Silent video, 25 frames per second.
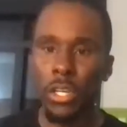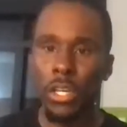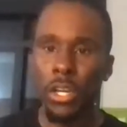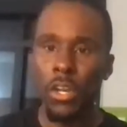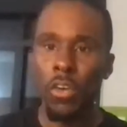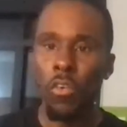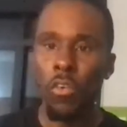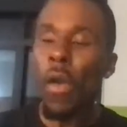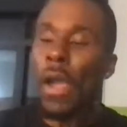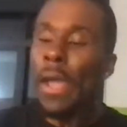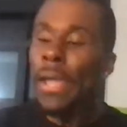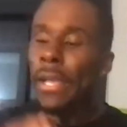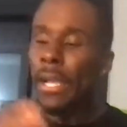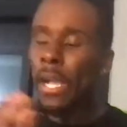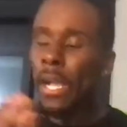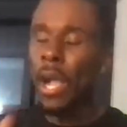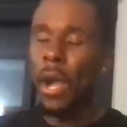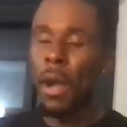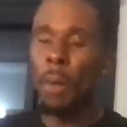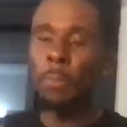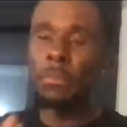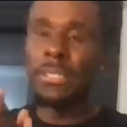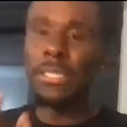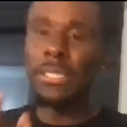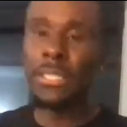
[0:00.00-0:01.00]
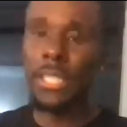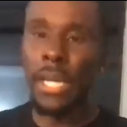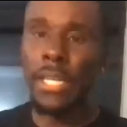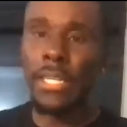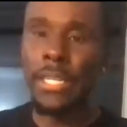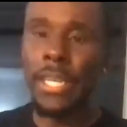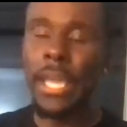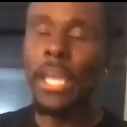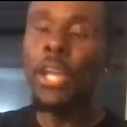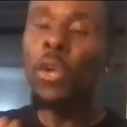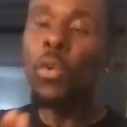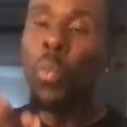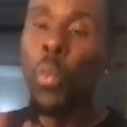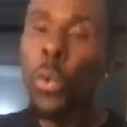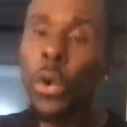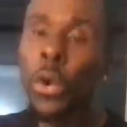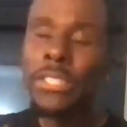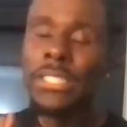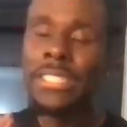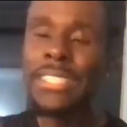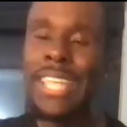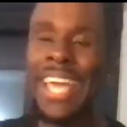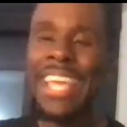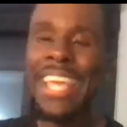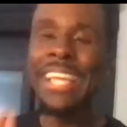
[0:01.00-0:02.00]
right? Come Sunday, we're
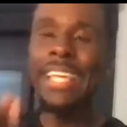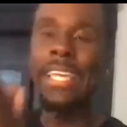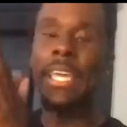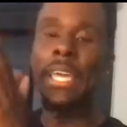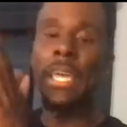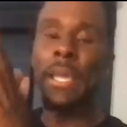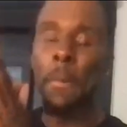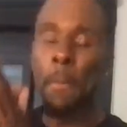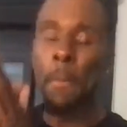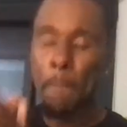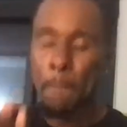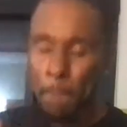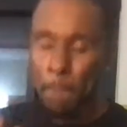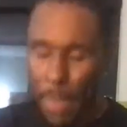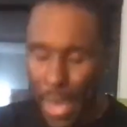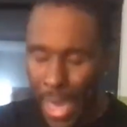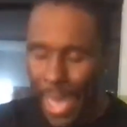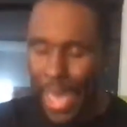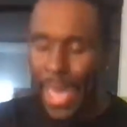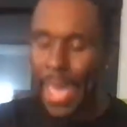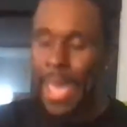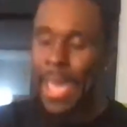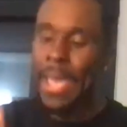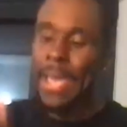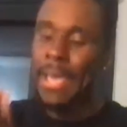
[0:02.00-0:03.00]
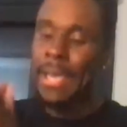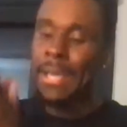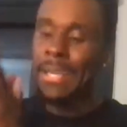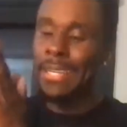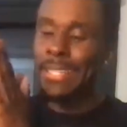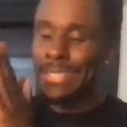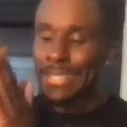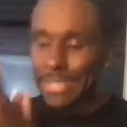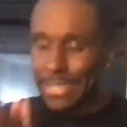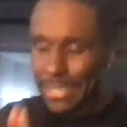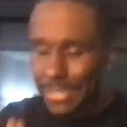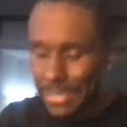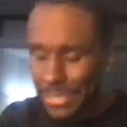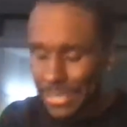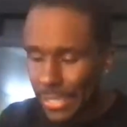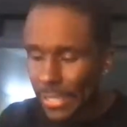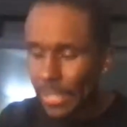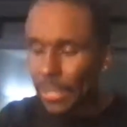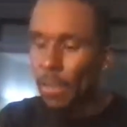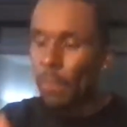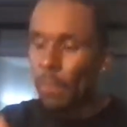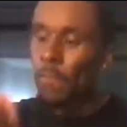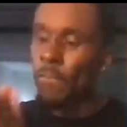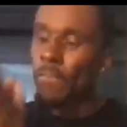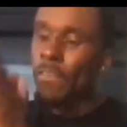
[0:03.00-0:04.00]
taking
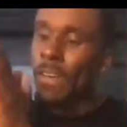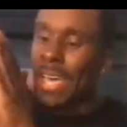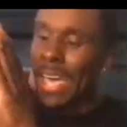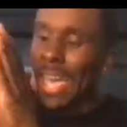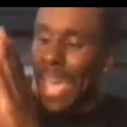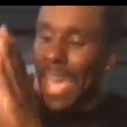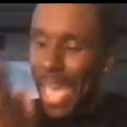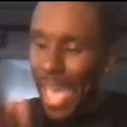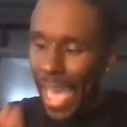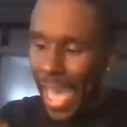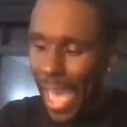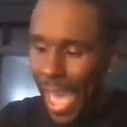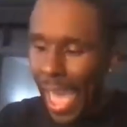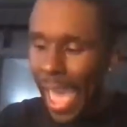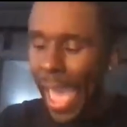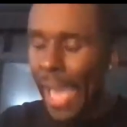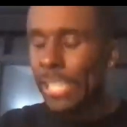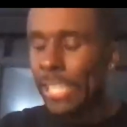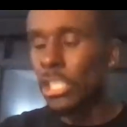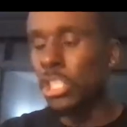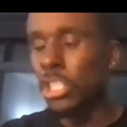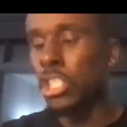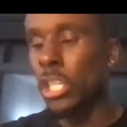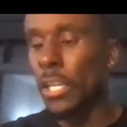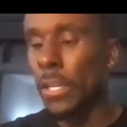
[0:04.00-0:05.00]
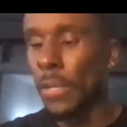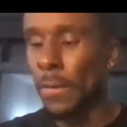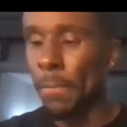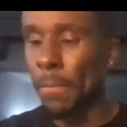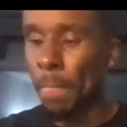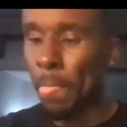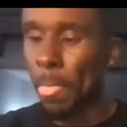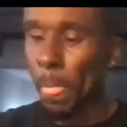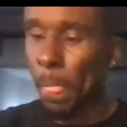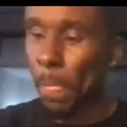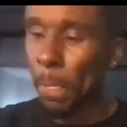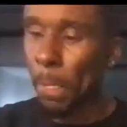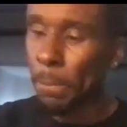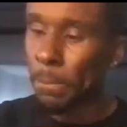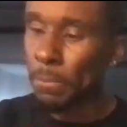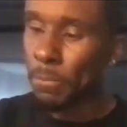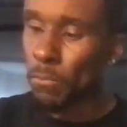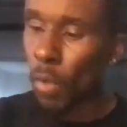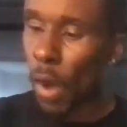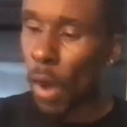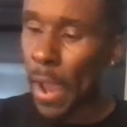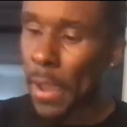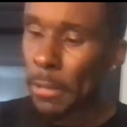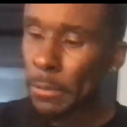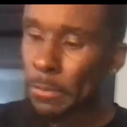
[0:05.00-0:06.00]
massive action,
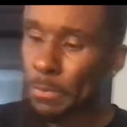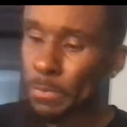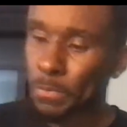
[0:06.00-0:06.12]
right?